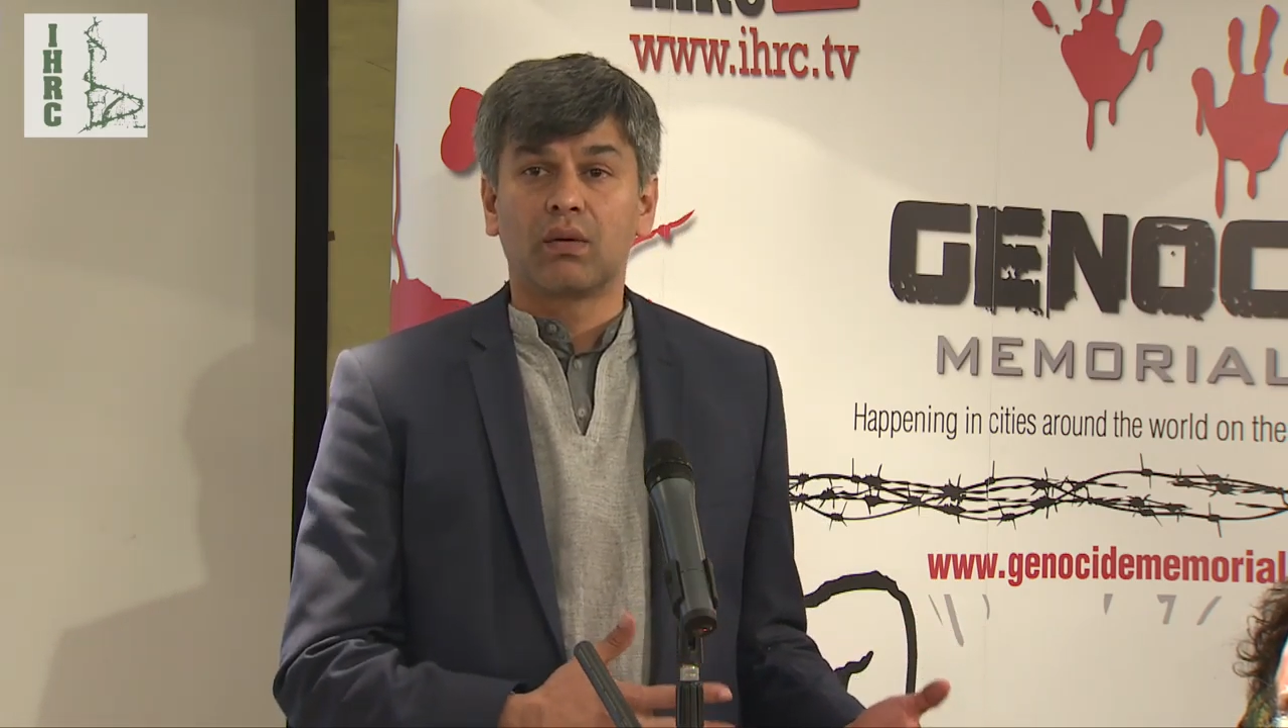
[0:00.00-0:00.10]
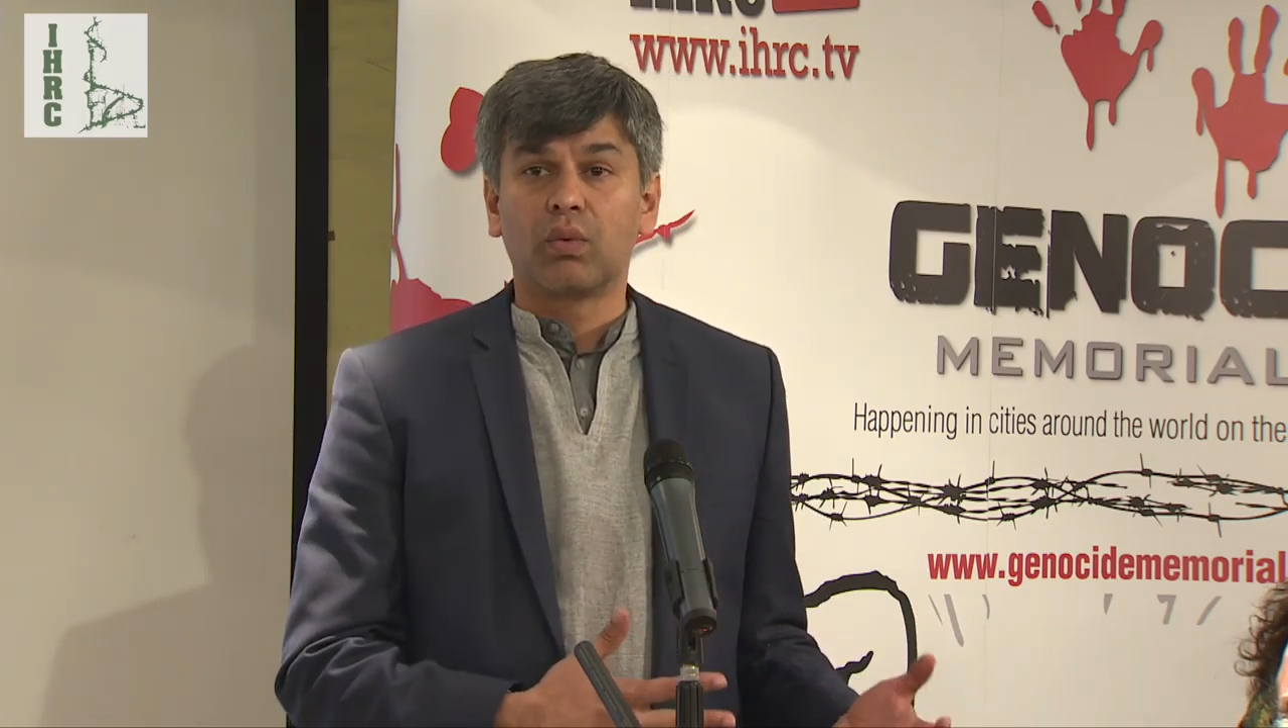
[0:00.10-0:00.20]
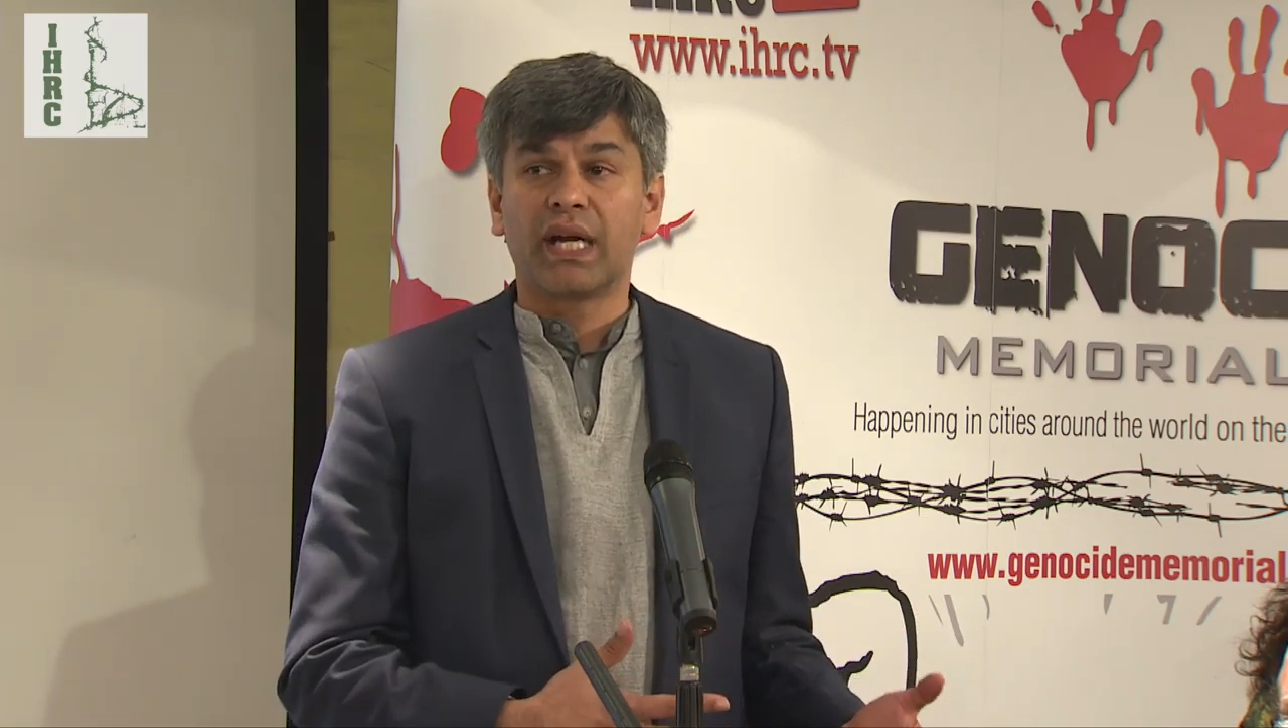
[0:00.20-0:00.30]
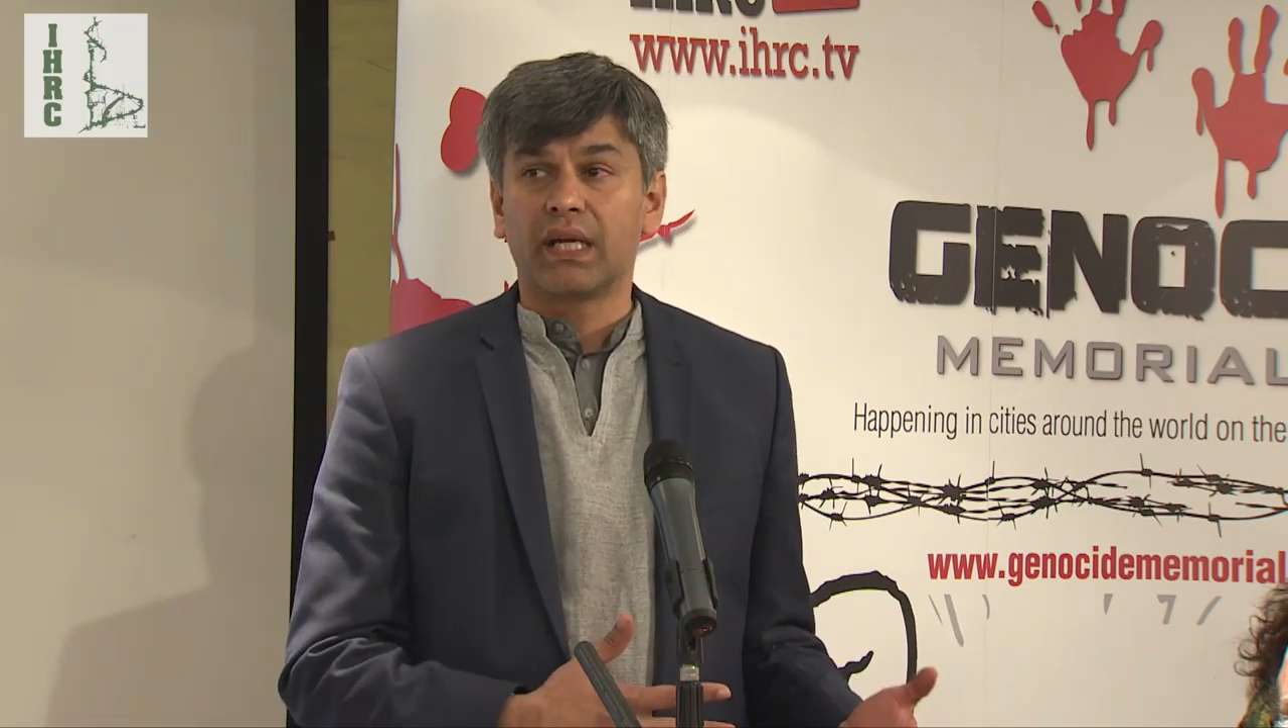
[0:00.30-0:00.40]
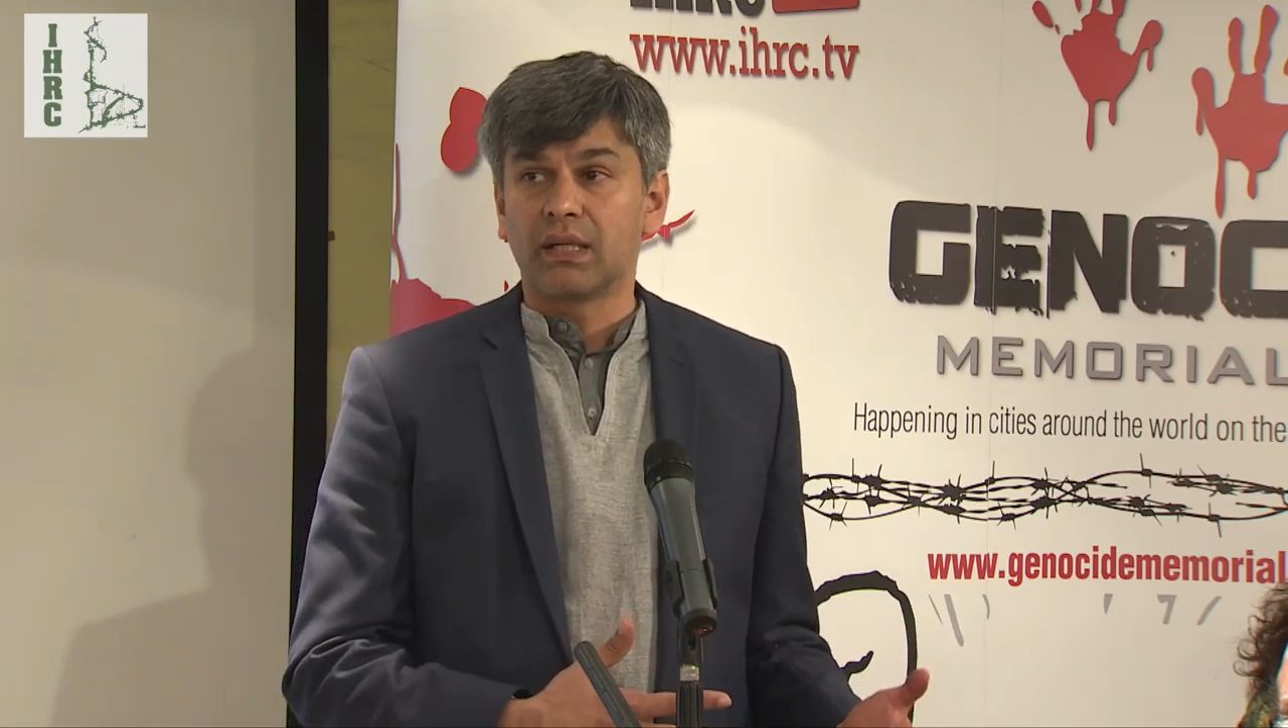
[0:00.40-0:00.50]

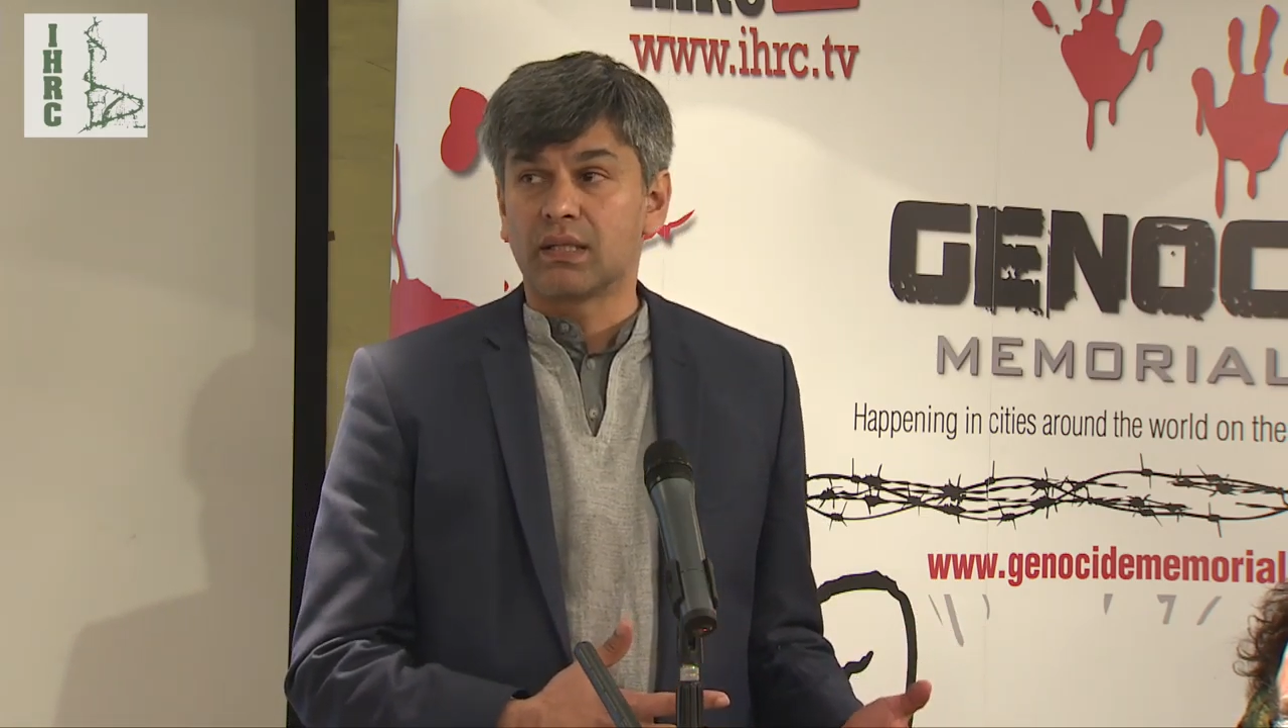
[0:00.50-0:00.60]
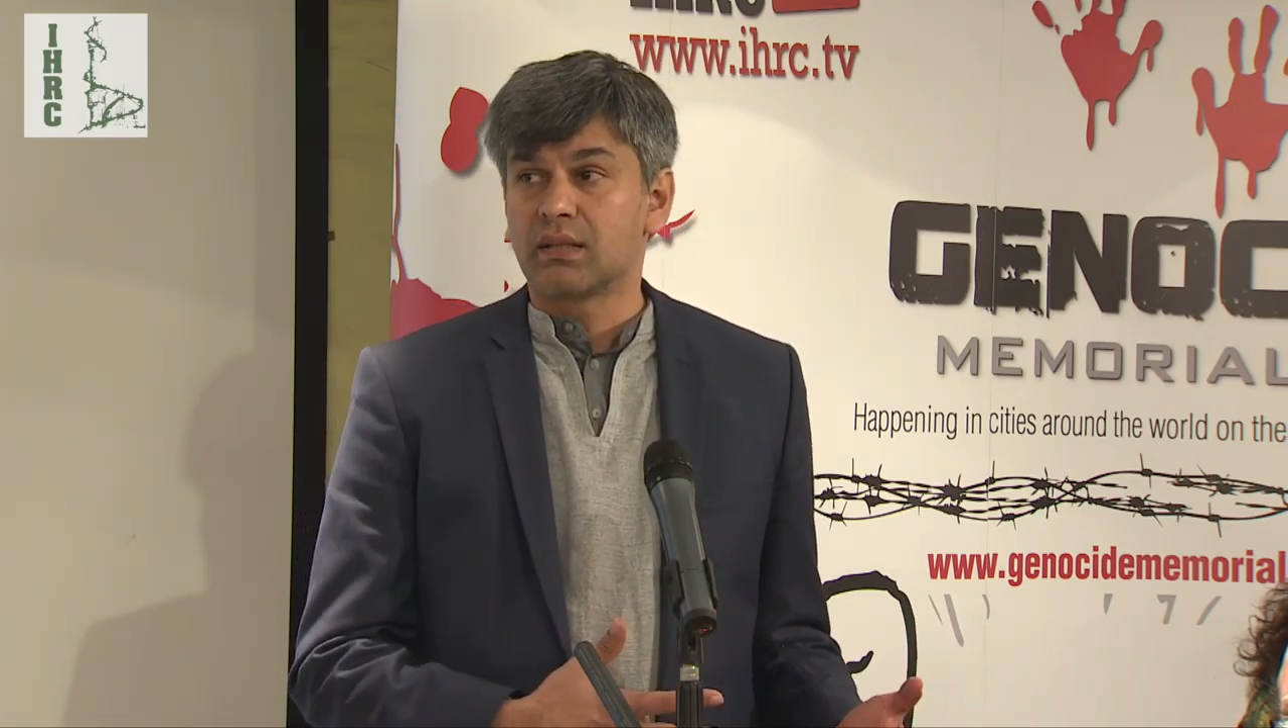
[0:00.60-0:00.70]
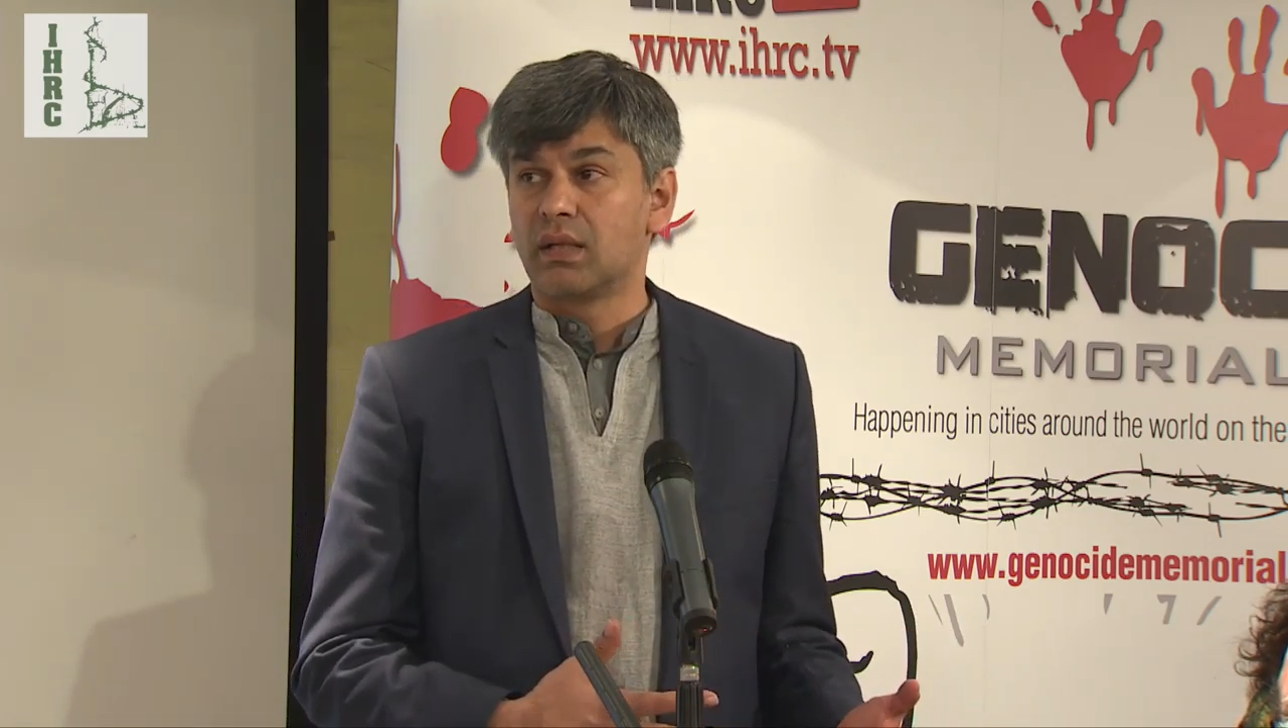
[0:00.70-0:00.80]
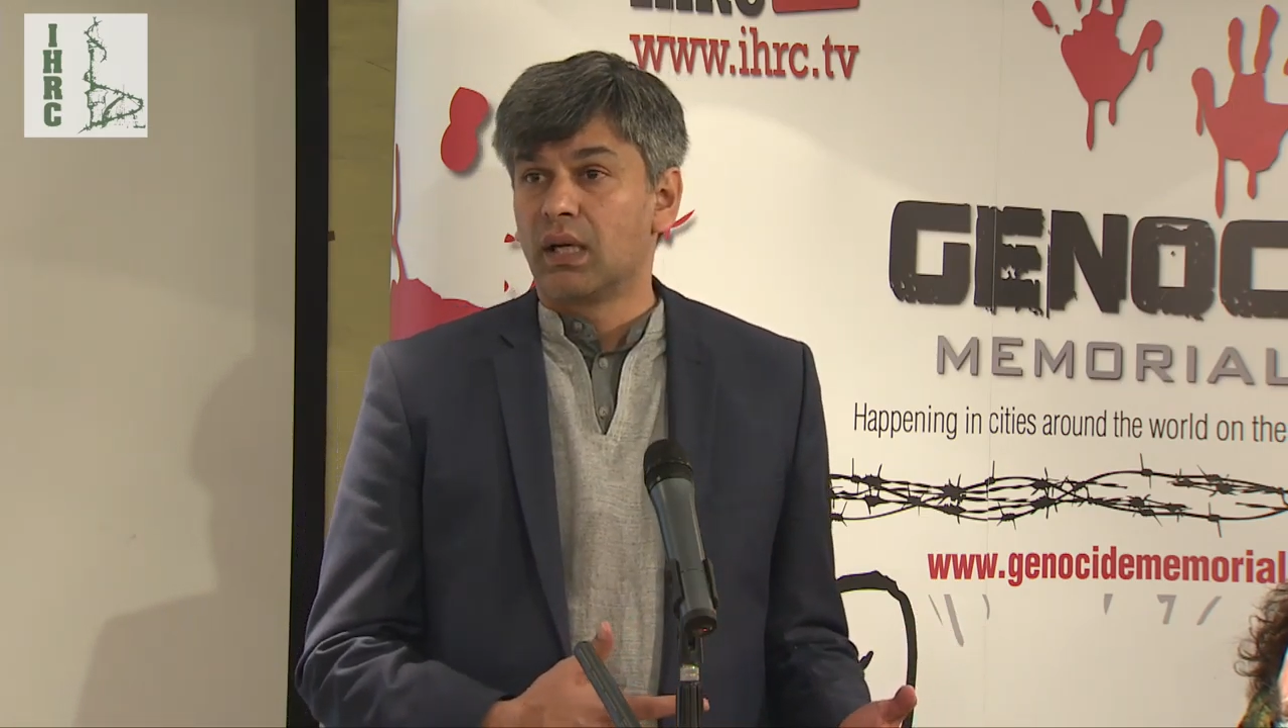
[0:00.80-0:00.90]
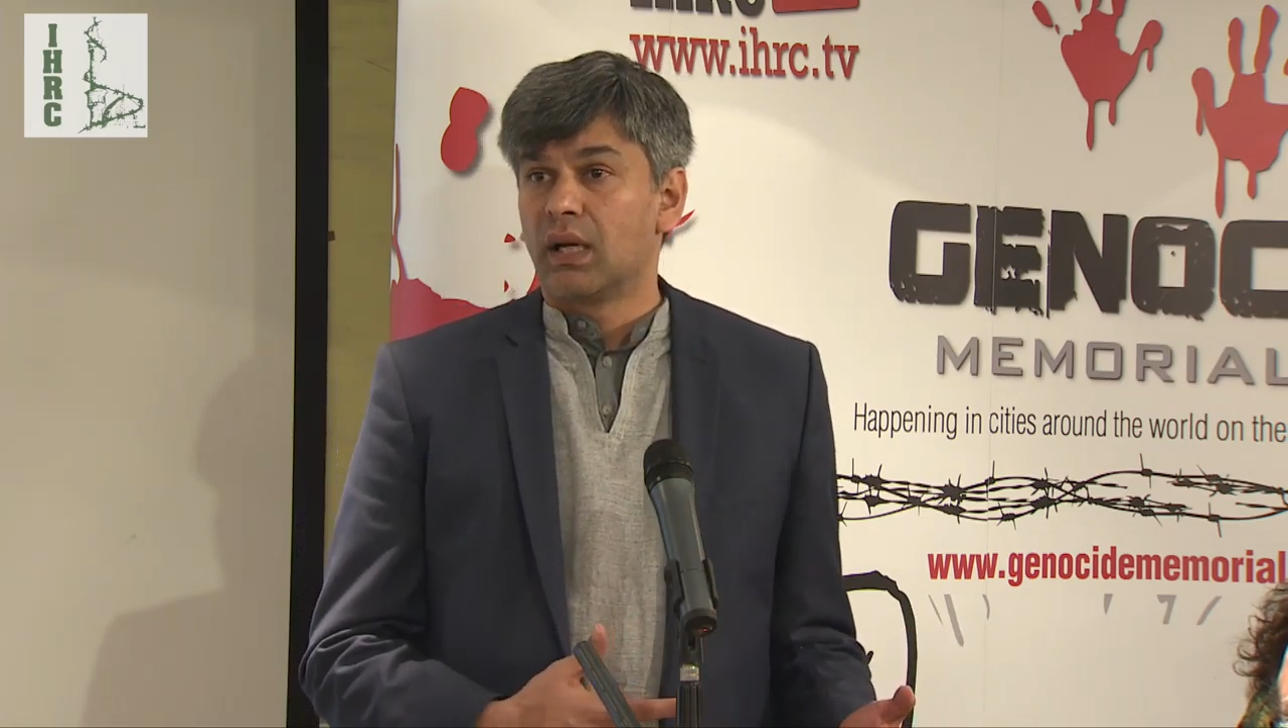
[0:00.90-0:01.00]

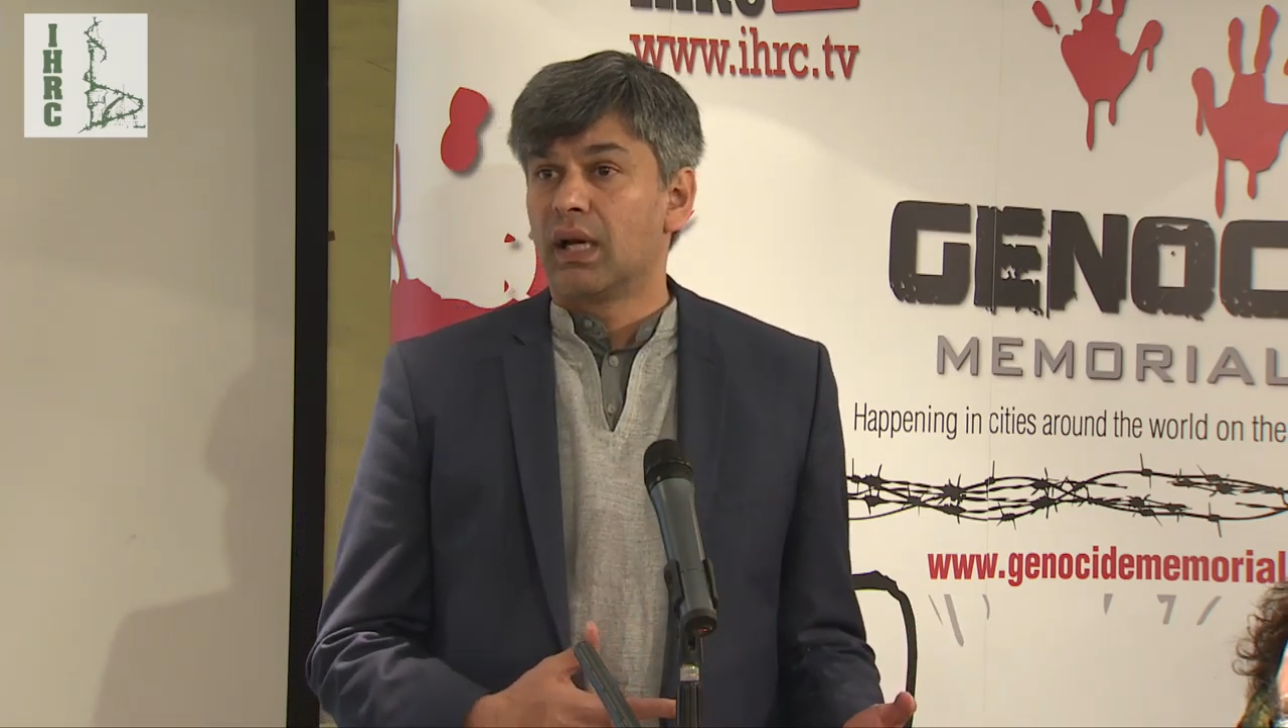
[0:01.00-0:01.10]
awareness,